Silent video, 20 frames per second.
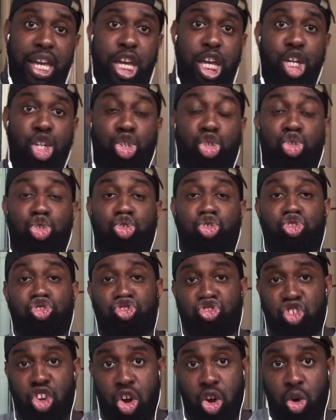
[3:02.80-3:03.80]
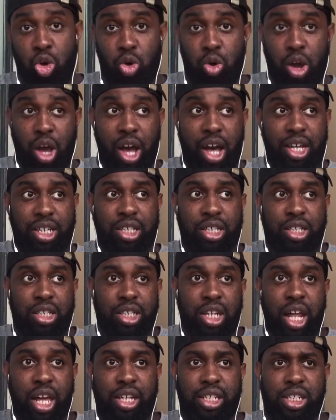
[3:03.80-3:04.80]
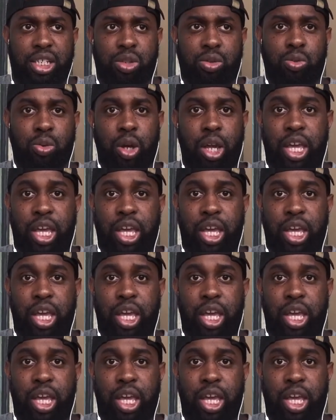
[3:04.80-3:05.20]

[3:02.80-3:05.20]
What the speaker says: is strong. Oscar's like this.